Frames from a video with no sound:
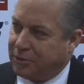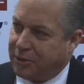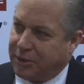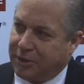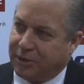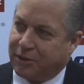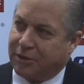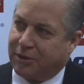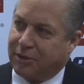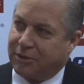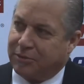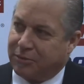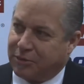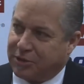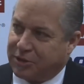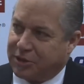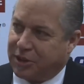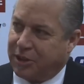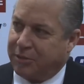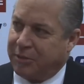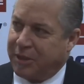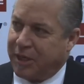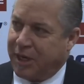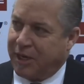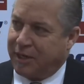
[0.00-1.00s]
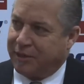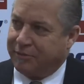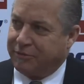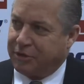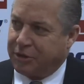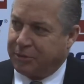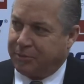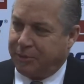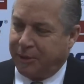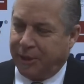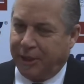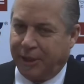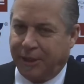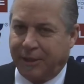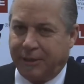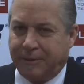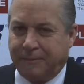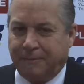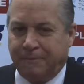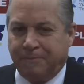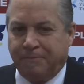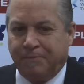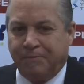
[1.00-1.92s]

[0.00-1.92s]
we heard was coming out of Japan,